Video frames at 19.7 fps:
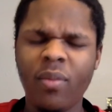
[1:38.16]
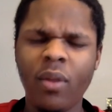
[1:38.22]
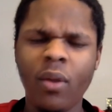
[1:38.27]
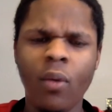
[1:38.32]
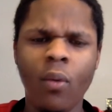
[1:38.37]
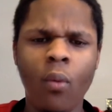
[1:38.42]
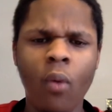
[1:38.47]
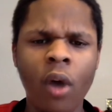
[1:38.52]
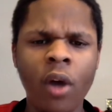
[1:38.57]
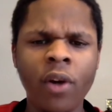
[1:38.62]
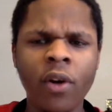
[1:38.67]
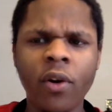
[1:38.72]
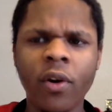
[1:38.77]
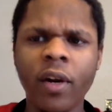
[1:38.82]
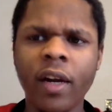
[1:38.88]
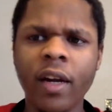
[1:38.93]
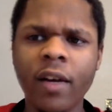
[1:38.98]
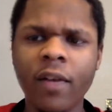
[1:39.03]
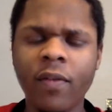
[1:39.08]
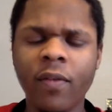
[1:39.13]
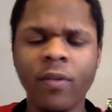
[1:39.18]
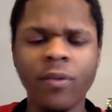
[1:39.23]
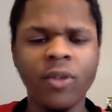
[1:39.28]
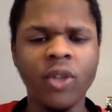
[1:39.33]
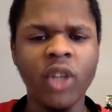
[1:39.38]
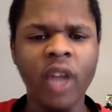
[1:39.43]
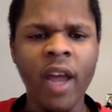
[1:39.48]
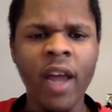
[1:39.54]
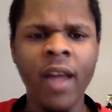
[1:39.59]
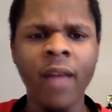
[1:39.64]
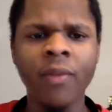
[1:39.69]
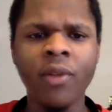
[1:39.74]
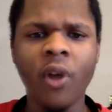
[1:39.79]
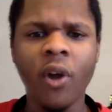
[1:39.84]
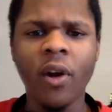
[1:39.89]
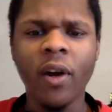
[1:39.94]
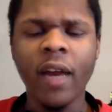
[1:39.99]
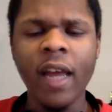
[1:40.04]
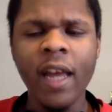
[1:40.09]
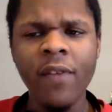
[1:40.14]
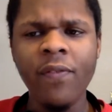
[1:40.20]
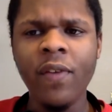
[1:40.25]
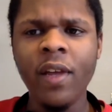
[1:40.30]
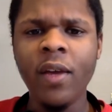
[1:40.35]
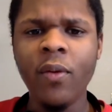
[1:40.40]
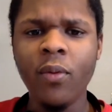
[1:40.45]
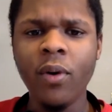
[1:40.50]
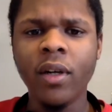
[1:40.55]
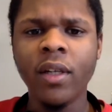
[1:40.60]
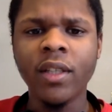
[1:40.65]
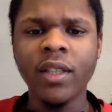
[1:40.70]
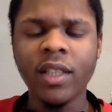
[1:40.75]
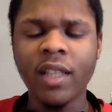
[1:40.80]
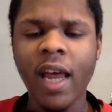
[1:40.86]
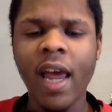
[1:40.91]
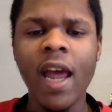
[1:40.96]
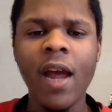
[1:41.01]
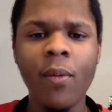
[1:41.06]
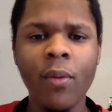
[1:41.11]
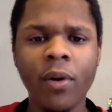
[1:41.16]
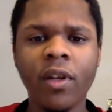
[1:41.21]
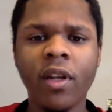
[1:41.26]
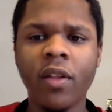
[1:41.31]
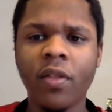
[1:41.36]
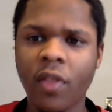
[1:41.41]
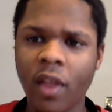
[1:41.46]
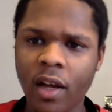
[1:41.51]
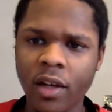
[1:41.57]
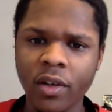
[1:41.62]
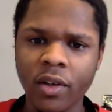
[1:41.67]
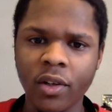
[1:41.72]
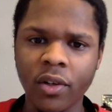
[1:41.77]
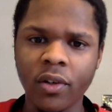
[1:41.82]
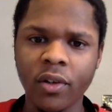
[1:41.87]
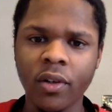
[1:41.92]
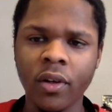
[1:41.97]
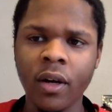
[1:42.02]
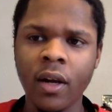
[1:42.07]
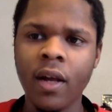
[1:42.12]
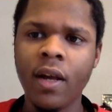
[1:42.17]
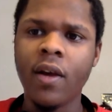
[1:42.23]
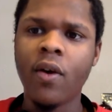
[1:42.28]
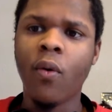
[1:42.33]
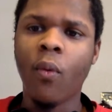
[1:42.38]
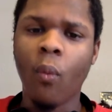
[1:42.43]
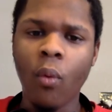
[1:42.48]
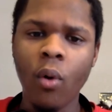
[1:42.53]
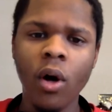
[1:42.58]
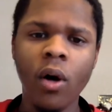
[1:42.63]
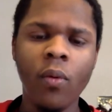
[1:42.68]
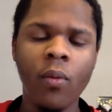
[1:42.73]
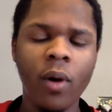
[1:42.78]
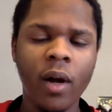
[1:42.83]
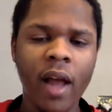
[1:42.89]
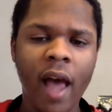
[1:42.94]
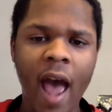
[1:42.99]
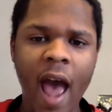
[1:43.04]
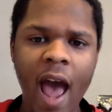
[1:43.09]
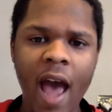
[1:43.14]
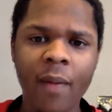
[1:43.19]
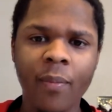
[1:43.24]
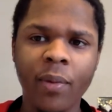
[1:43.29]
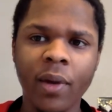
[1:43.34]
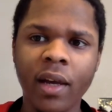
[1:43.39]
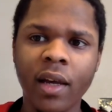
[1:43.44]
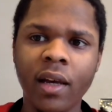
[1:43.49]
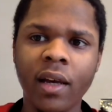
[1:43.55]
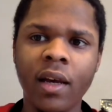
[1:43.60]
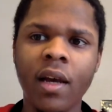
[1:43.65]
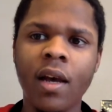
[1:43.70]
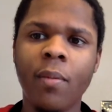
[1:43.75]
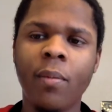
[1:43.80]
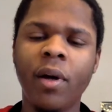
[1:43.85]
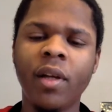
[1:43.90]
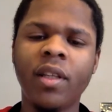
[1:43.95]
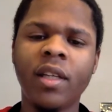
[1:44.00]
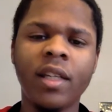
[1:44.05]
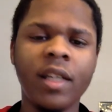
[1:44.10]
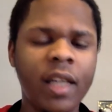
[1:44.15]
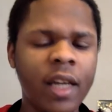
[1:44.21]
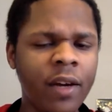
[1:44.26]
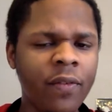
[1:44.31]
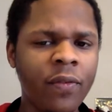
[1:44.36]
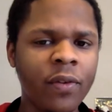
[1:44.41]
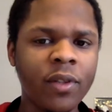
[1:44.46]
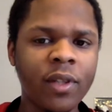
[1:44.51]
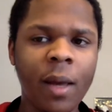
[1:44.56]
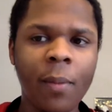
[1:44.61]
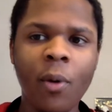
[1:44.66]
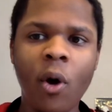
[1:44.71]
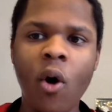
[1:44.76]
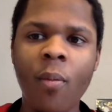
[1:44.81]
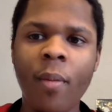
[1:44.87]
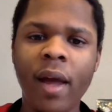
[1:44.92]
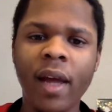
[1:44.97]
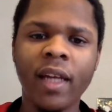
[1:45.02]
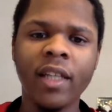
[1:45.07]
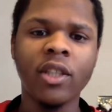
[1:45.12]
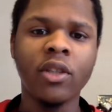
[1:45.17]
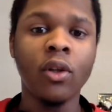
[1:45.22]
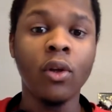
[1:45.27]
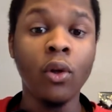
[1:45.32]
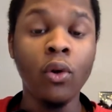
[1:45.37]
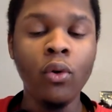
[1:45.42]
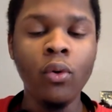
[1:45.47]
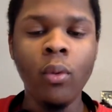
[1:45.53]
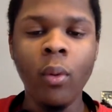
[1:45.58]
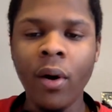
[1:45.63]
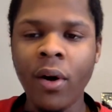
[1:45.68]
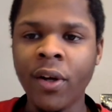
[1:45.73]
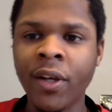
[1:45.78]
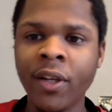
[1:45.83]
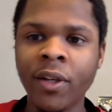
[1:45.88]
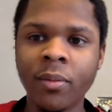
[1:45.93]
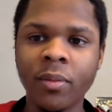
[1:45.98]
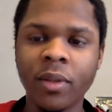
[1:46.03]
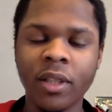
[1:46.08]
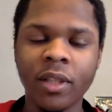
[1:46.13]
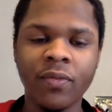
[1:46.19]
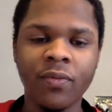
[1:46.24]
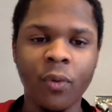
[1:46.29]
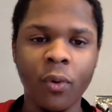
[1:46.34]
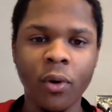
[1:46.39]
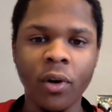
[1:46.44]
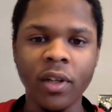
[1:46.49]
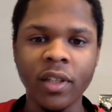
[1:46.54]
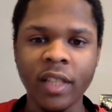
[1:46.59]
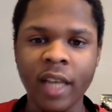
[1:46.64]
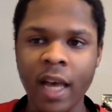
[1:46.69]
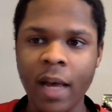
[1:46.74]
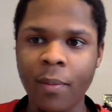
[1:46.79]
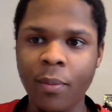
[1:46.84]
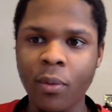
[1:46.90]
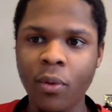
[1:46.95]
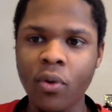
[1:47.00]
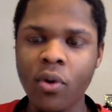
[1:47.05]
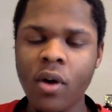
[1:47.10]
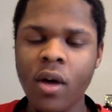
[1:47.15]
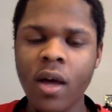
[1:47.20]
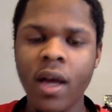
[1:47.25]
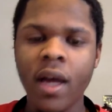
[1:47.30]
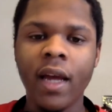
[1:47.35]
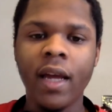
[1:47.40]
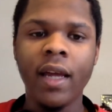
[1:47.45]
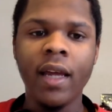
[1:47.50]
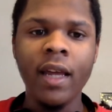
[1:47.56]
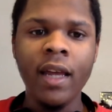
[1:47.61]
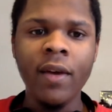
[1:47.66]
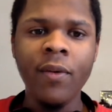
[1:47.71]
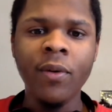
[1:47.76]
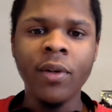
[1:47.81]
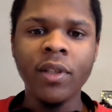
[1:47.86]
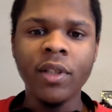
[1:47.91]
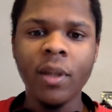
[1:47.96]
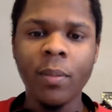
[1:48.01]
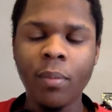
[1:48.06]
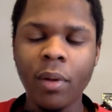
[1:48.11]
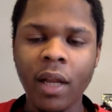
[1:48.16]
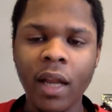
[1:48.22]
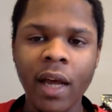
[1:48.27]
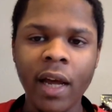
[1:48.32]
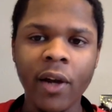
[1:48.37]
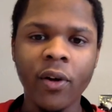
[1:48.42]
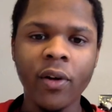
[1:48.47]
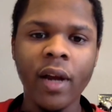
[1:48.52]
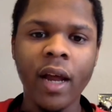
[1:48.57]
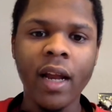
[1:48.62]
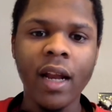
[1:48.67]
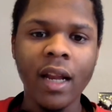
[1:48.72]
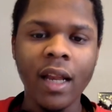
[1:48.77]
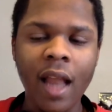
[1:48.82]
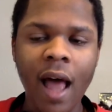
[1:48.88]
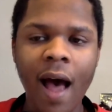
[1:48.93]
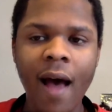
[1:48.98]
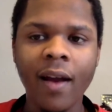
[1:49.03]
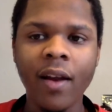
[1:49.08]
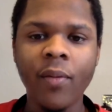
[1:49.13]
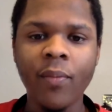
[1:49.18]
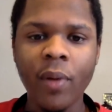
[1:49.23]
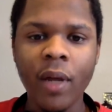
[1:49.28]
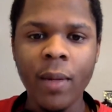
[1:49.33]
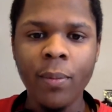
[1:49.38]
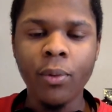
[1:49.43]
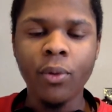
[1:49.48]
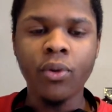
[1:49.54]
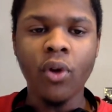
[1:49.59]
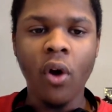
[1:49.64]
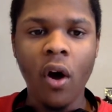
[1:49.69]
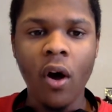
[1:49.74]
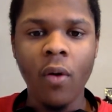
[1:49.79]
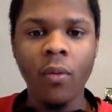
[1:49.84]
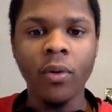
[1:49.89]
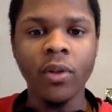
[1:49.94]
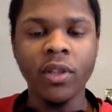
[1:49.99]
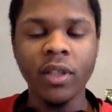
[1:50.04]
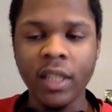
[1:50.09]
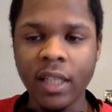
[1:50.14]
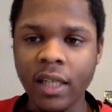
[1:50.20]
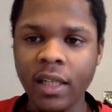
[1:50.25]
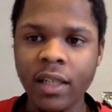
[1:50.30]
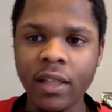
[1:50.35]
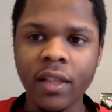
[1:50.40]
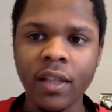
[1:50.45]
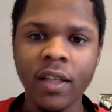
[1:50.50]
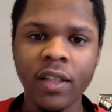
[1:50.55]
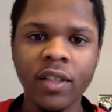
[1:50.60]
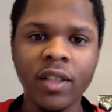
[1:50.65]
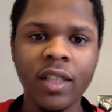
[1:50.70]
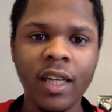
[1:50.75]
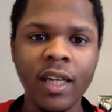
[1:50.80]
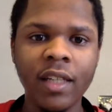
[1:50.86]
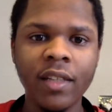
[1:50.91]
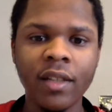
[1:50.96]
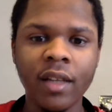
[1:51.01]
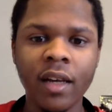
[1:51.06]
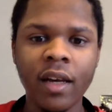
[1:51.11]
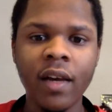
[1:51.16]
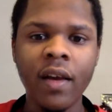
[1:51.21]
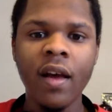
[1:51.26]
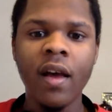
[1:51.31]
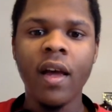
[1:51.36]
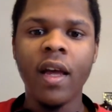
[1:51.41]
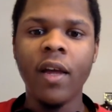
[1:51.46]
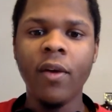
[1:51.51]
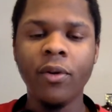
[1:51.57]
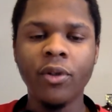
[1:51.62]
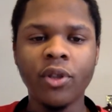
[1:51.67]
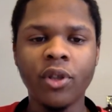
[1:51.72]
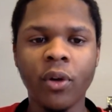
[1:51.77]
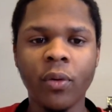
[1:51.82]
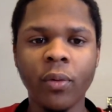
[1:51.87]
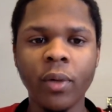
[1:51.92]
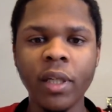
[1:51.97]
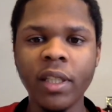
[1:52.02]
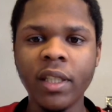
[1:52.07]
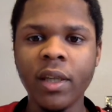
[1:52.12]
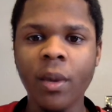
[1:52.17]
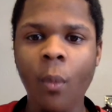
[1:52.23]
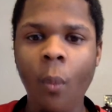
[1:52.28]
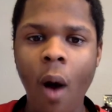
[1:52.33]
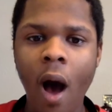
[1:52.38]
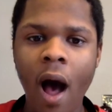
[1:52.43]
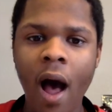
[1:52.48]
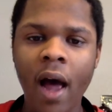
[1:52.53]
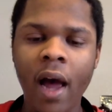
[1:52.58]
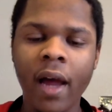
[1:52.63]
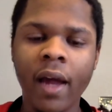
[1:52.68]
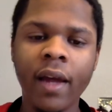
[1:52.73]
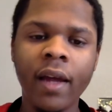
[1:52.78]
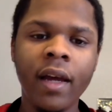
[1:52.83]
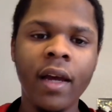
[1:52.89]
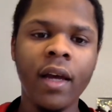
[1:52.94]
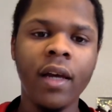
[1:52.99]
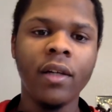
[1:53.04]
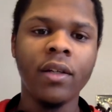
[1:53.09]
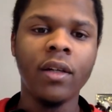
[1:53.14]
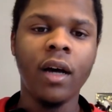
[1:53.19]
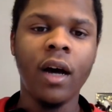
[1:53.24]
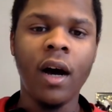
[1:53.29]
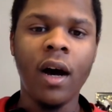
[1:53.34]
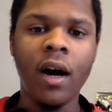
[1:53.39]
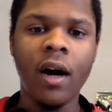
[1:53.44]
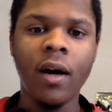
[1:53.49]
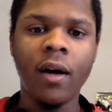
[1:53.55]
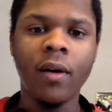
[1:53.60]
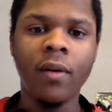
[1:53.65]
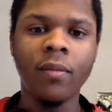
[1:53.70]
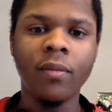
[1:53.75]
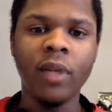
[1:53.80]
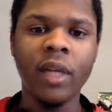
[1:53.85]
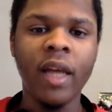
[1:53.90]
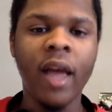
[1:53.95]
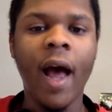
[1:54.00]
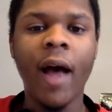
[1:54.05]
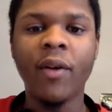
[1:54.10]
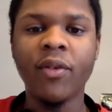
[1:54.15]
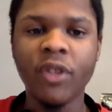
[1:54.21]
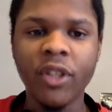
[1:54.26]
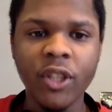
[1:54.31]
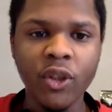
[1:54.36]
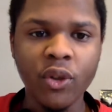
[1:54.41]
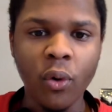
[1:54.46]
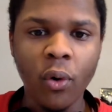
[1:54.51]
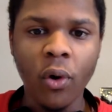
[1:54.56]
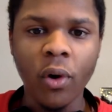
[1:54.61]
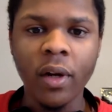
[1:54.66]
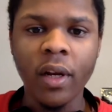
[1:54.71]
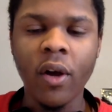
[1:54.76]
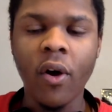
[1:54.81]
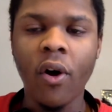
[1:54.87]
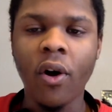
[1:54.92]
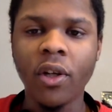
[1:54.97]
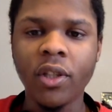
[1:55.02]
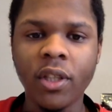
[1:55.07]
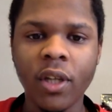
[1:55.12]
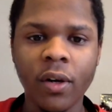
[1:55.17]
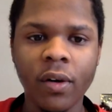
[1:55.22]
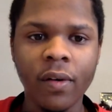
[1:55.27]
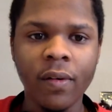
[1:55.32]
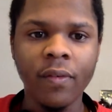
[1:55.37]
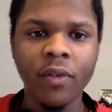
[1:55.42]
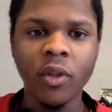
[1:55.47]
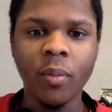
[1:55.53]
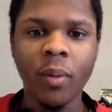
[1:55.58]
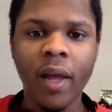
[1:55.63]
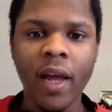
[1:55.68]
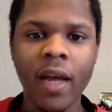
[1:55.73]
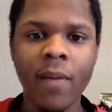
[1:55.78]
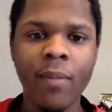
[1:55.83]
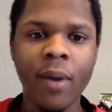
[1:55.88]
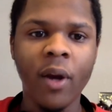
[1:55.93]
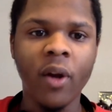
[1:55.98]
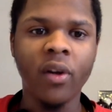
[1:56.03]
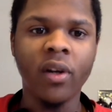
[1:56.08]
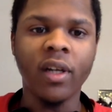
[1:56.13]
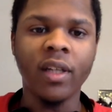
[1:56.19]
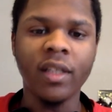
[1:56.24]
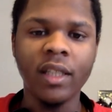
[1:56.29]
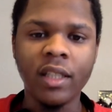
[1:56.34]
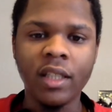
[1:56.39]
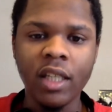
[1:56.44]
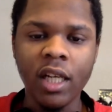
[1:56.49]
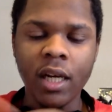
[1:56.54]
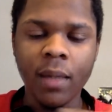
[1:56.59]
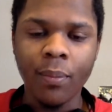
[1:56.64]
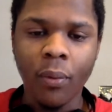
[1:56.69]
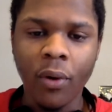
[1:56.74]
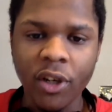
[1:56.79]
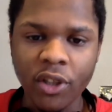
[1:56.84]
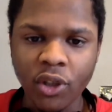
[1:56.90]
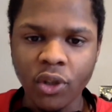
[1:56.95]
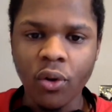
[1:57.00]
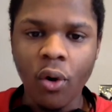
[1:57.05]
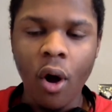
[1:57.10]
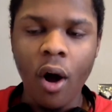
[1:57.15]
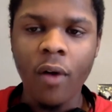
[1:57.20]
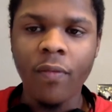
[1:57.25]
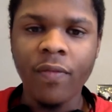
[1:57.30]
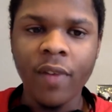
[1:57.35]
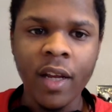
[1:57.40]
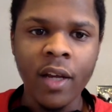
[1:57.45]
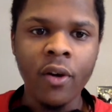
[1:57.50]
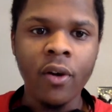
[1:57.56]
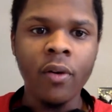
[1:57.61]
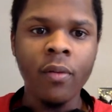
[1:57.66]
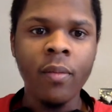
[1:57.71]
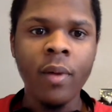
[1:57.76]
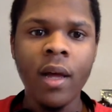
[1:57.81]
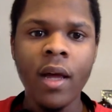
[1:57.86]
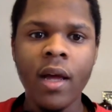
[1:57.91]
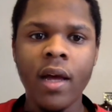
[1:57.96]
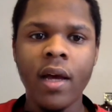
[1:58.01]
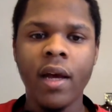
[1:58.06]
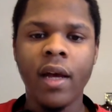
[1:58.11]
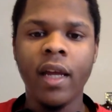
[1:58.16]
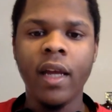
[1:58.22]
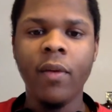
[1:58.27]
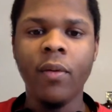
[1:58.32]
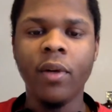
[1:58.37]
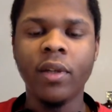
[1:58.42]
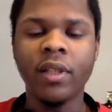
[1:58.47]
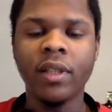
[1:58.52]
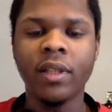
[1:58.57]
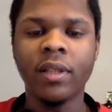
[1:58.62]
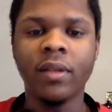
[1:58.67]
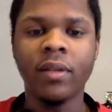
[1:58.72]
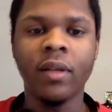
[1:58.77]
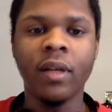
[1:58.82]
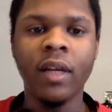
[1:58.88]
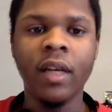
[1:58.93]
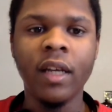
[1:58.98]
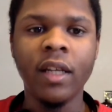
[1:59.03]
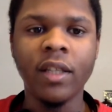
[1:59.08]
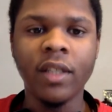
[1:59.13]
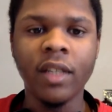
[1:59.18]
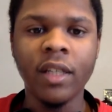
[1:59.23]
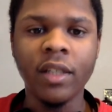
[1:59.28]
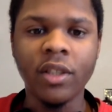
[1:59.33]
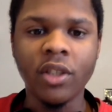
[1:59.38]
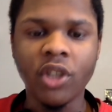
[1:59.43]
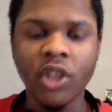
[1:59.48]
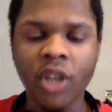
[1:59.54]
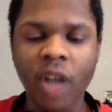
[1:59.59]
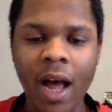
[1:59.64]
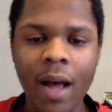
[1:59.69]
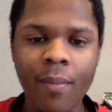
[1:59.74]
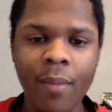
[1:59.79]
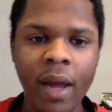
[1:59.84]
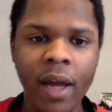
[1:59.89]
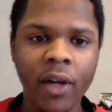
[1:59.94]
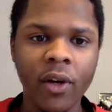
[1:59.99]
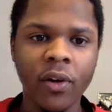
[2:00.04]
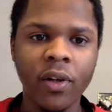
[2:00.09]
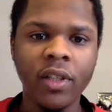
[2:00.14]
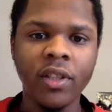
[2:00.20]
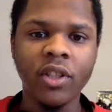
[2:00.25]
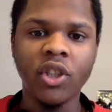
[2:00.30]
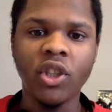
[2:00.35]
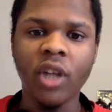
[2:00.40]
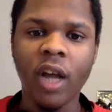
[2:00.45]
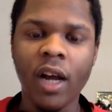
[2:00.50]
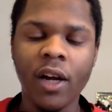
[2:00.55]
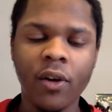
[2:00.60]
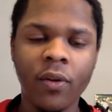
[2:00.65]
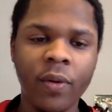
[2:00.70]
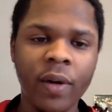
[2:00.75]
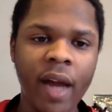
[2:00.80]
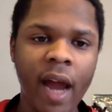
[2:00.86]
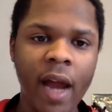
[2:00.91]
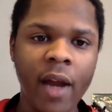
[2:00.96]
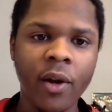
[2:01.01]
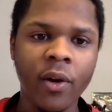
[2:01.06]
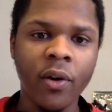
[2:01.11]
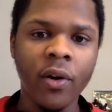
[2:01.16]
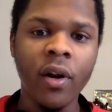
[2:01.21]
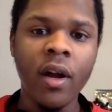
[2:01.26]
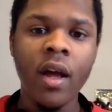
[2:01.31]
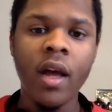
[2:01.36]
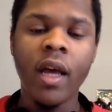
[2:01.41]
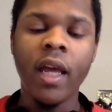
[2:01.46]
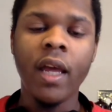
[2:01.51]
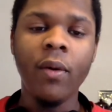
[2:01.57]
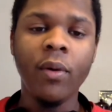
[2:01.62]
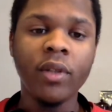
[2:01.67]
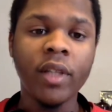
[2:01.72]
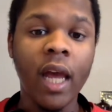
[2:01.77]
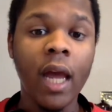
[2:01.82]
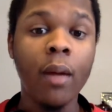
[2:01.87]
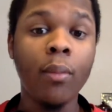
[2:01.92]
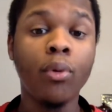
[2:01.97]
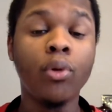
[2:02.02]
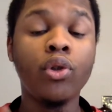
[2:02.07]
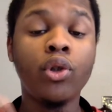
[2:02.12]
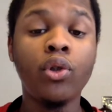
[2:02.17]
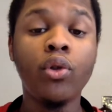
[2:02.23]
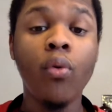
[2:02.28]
wonder if James Harden, if he would have stayed with the Thunder, what would have happened? But the difference I'm going to make is Lou Williams, is for example. He was a player that a lot of people thought was good this season. He was the reason why DeAndre Jordan and Austin Rivers played better because he took pressure off them. He's a shot maker. He's a shot creator. He was able to